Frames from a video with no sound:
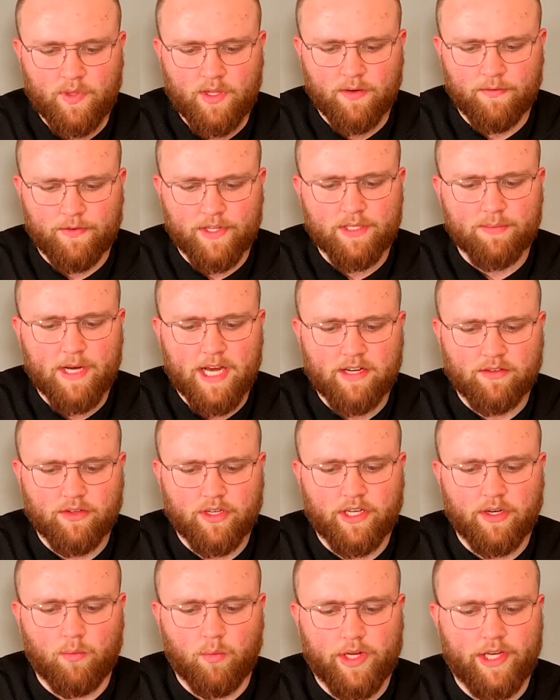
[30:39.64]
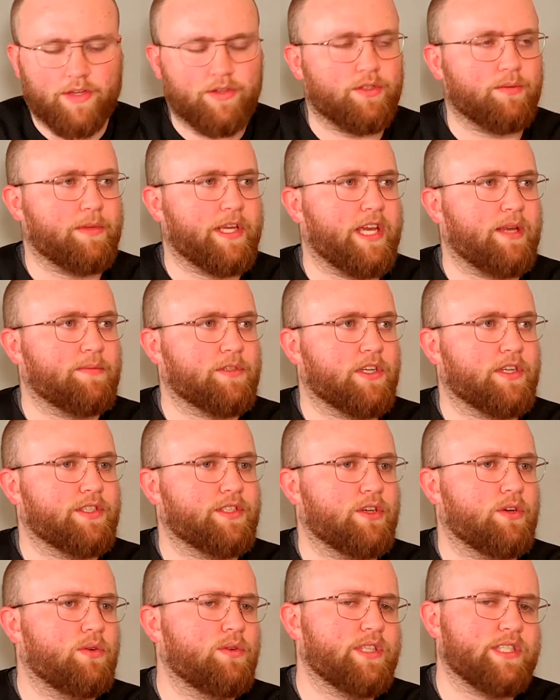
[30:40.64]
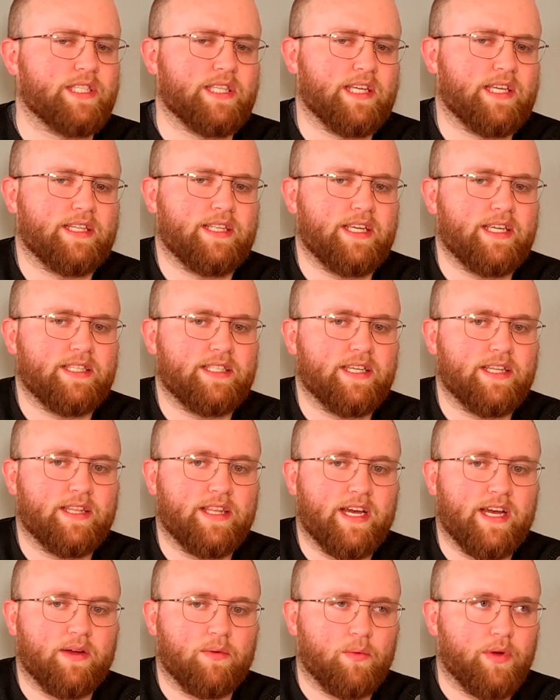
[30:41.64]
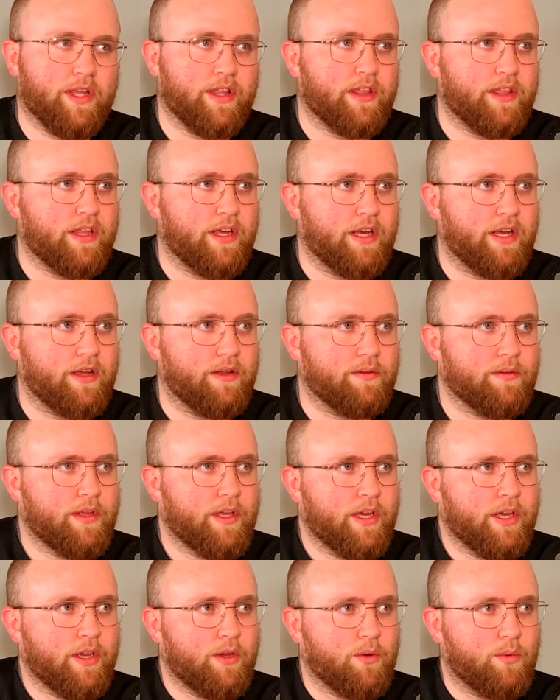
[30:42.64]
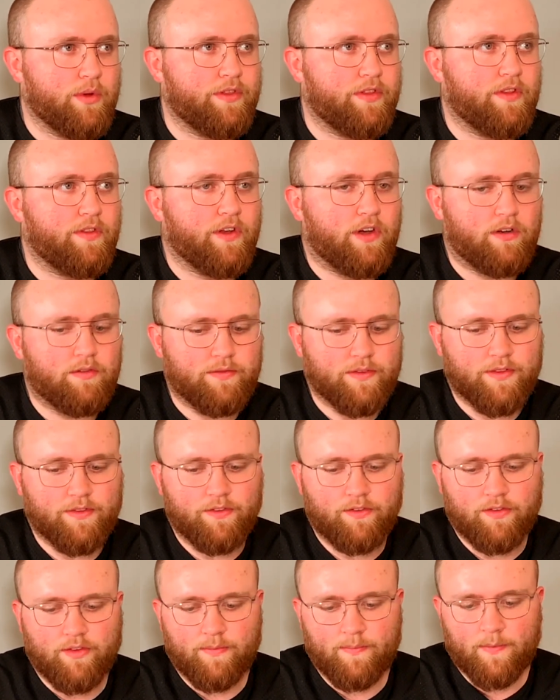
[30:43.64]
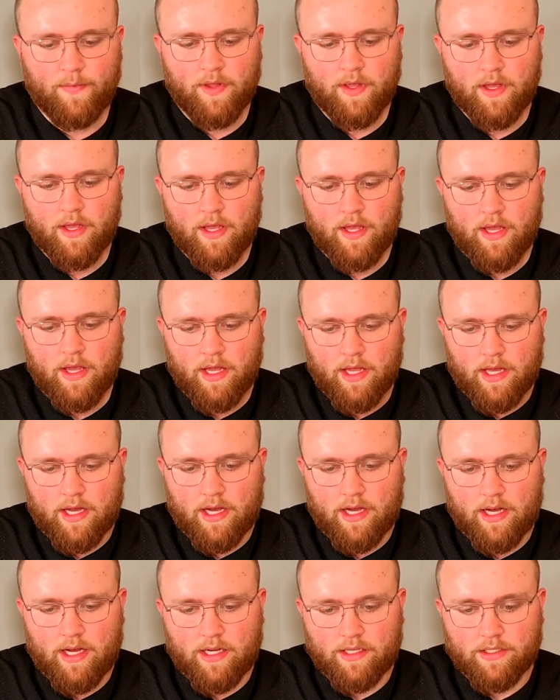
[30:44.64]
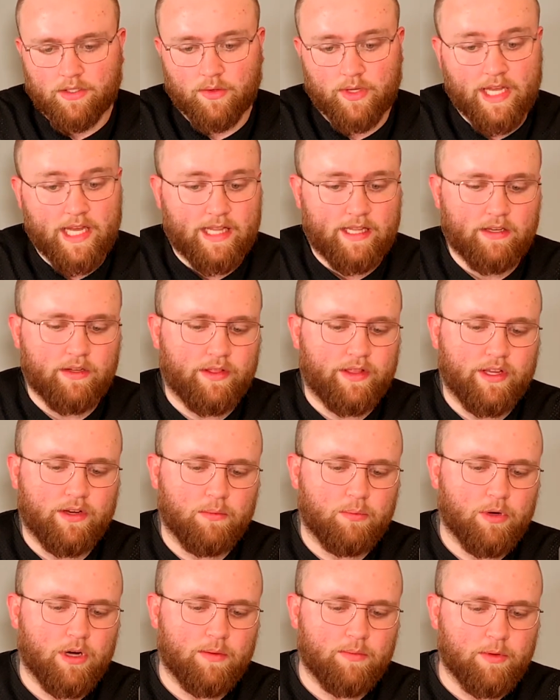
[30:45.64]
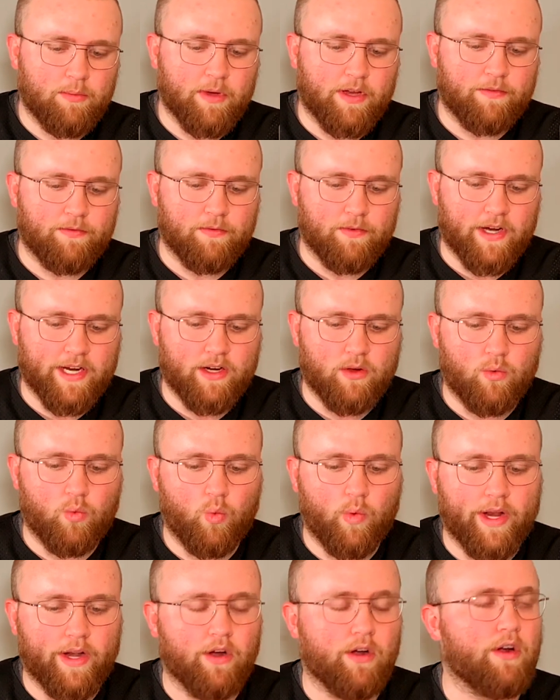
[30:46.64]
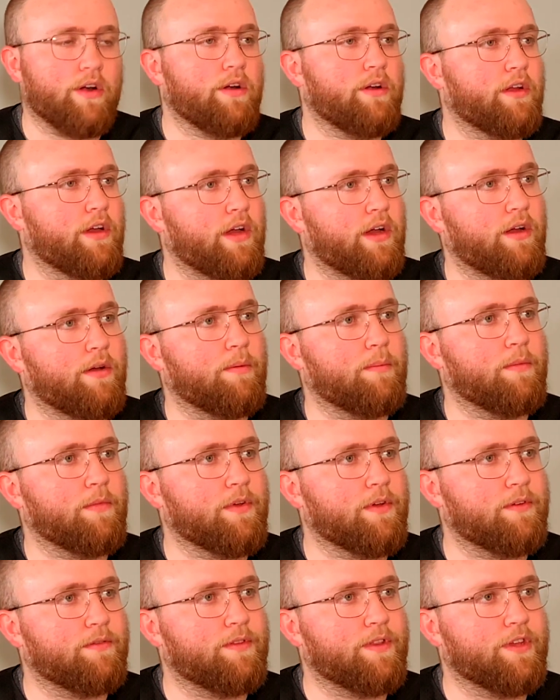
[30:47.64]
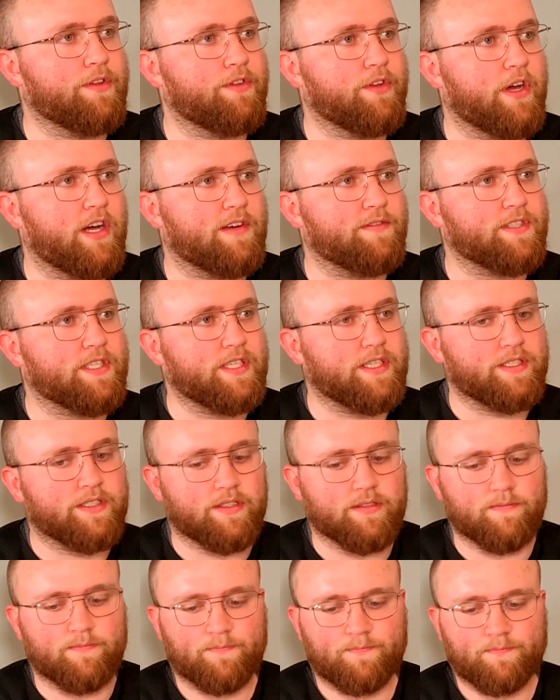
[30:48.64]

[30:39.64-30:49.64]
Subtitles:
Fitzpatrick can win you some games on his own. He did that with the Dolphins. So yeah, they're probably my final winner of this offseason.